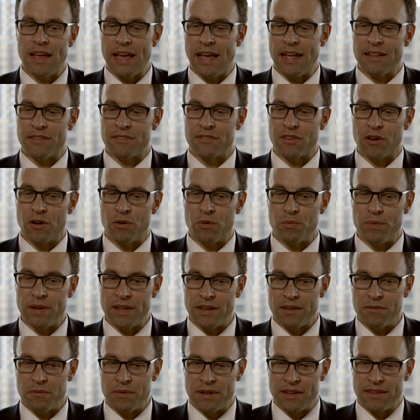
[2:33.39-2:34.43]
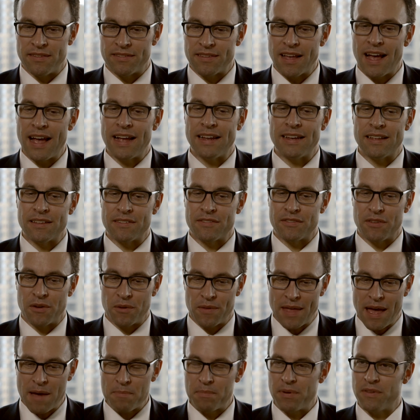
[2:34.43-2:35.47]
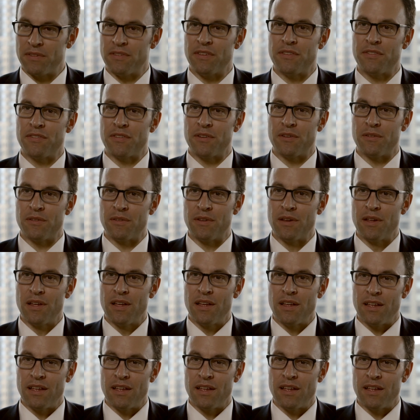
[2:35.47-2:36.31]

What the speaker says: And so we design it so that position